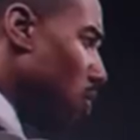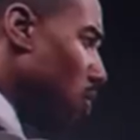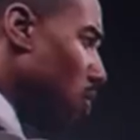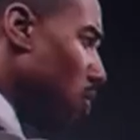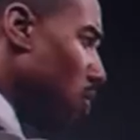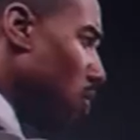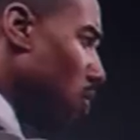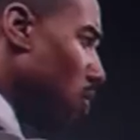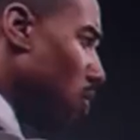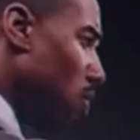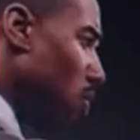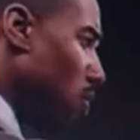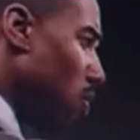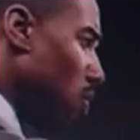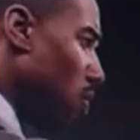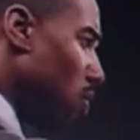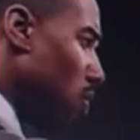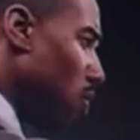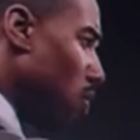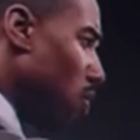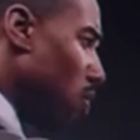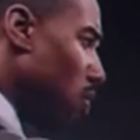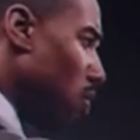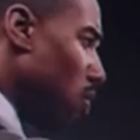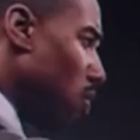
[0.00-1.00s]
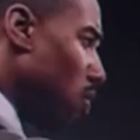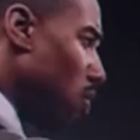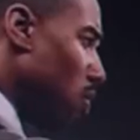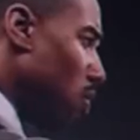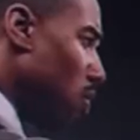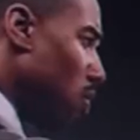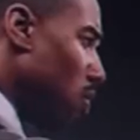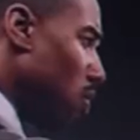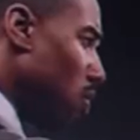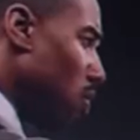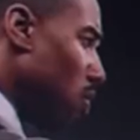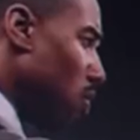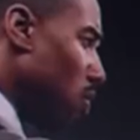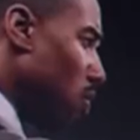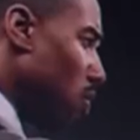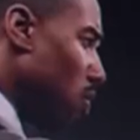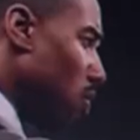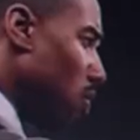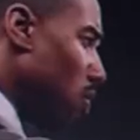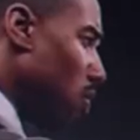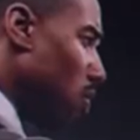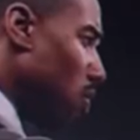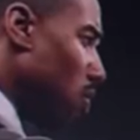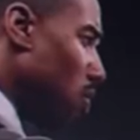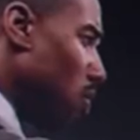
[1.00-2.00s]

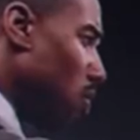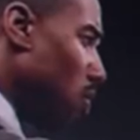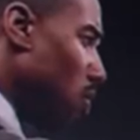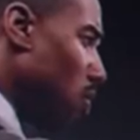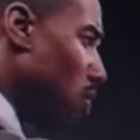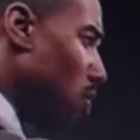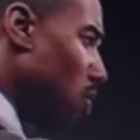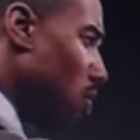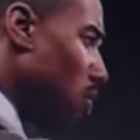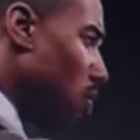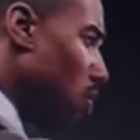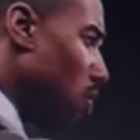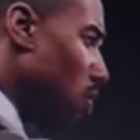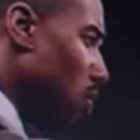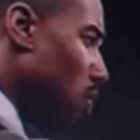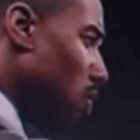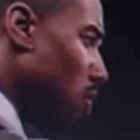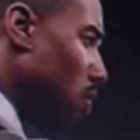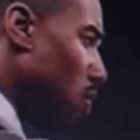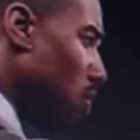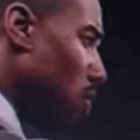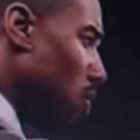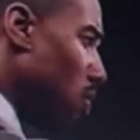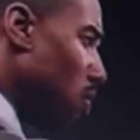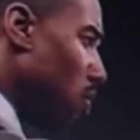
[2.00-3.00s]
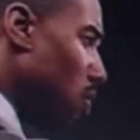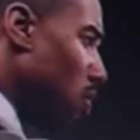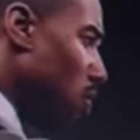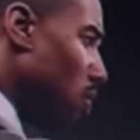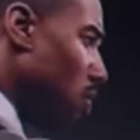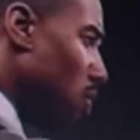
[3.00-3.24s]
(not speaking)